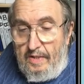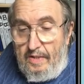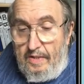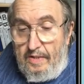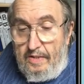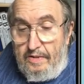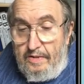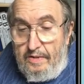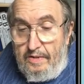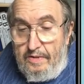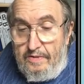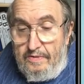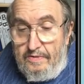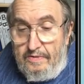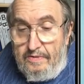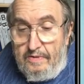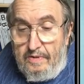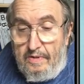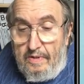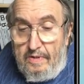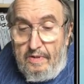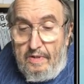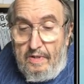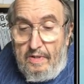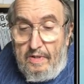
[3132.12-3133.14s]
It is
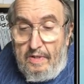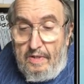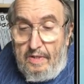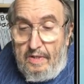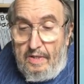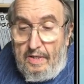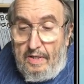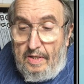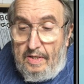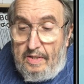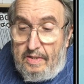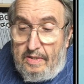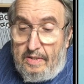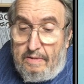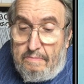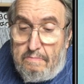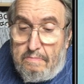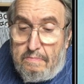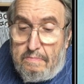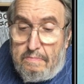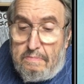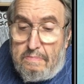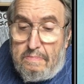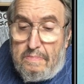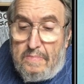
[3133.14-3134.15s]

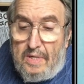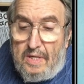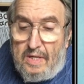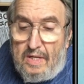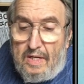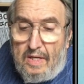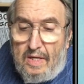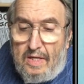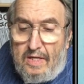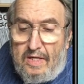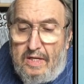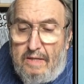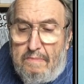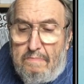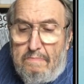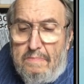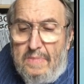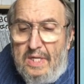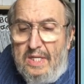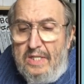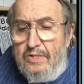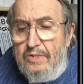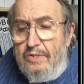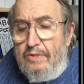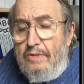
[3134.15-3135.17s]
an
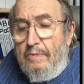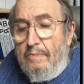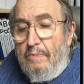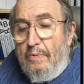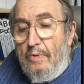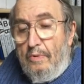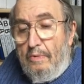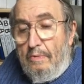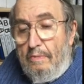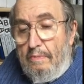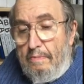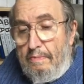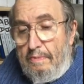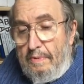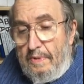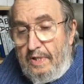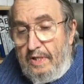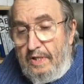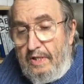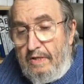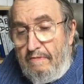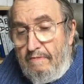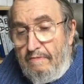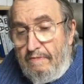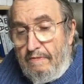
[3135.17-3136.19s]
unimaginable,
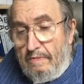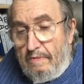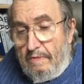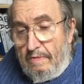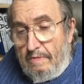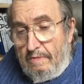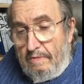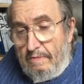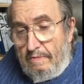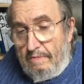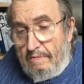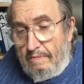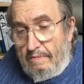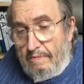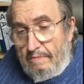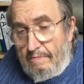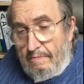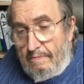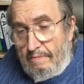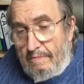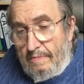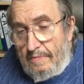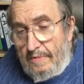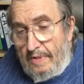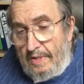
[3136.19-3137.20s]
painful
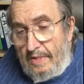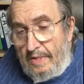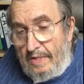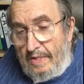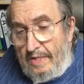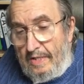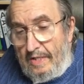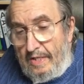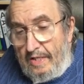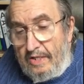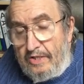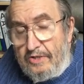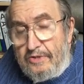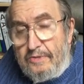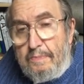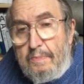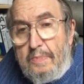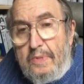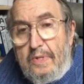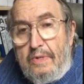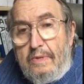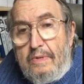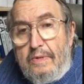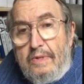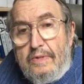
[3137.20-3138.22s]

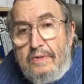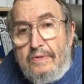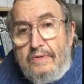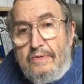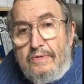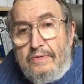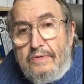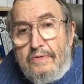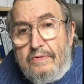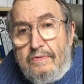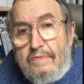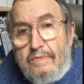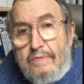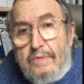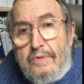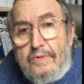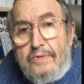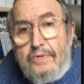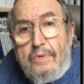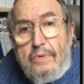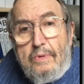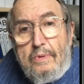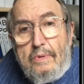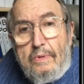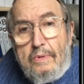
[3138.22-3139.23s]
experience for
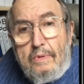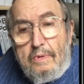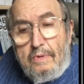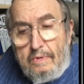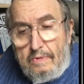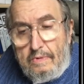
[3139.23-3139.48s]
us all.